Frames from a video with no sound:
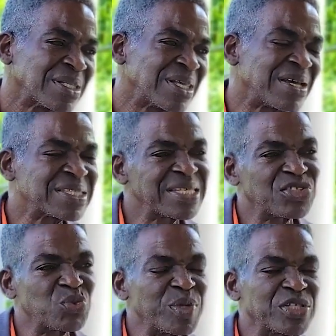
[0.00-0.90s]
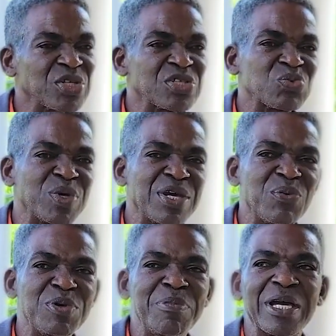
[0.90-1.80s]
there are situations where
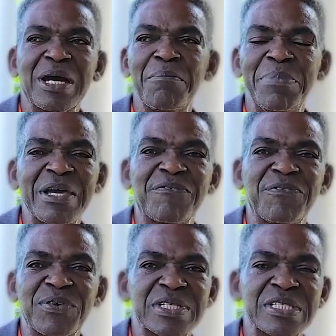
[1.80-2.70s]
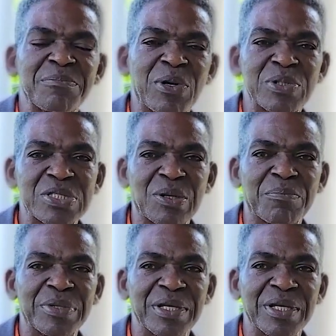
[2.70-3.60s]
we make a big fuss about
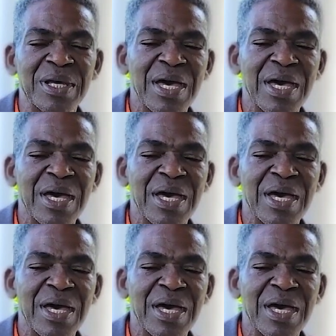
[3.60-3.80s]
something.